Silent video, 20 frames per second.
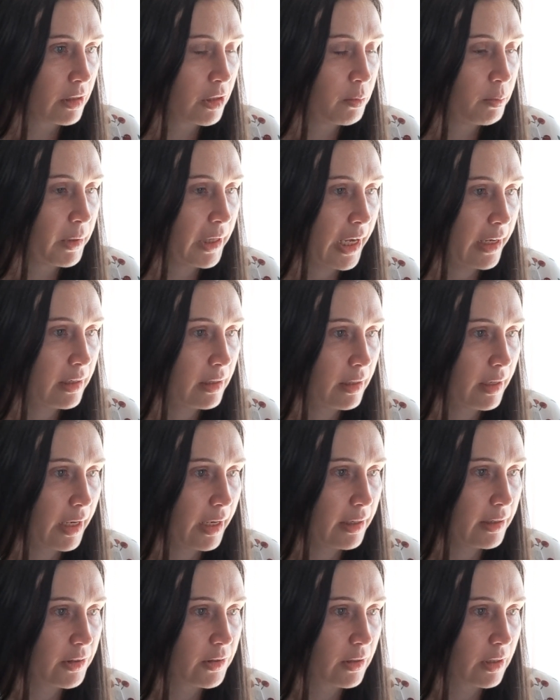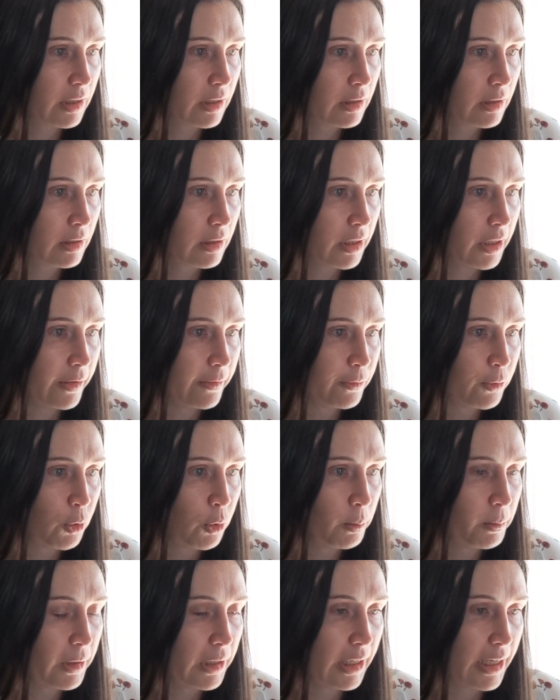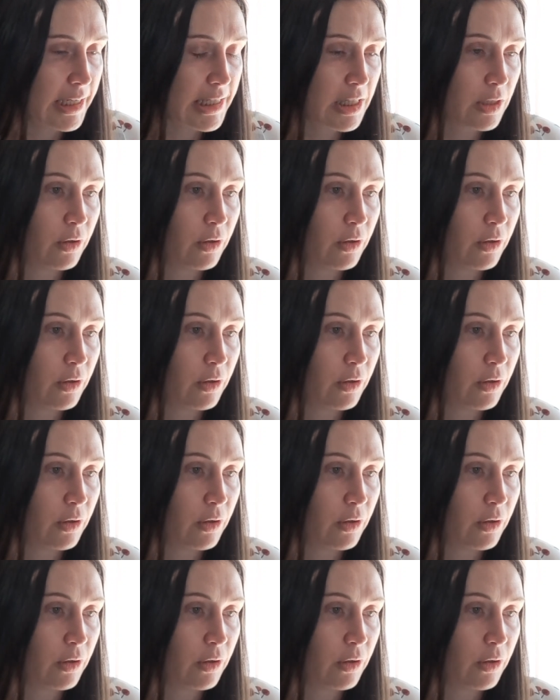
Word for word: Complainant Adrian informed police